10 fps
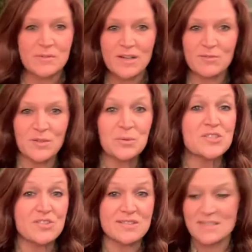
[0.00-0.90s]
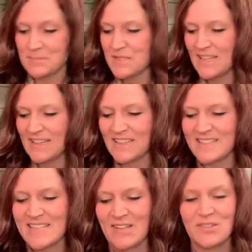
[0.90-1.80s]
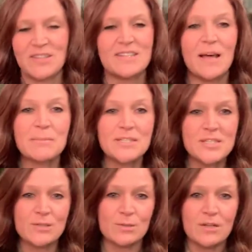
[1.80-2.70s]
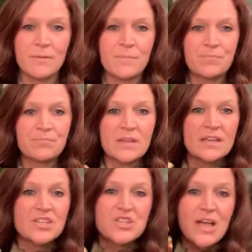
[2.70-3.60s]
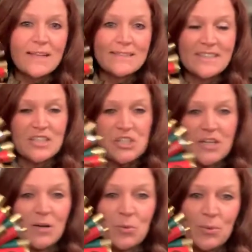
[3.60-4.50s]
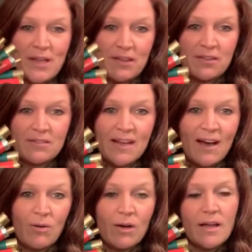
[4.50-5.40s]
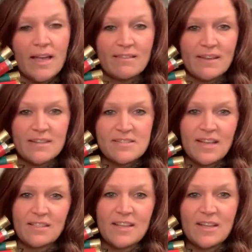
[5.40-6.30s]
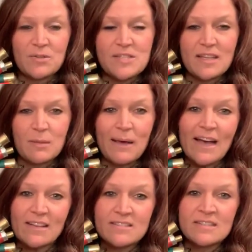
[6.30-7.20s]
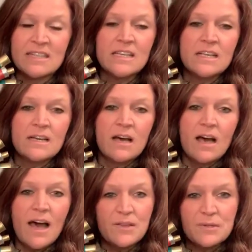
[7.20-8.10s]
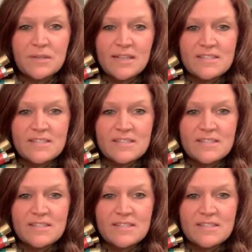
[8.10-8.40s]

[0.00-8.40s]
out of view, it's just because I'm setting things down. Number two, shotgun shell wreath. Now, again, like I said, think outside the box. Other things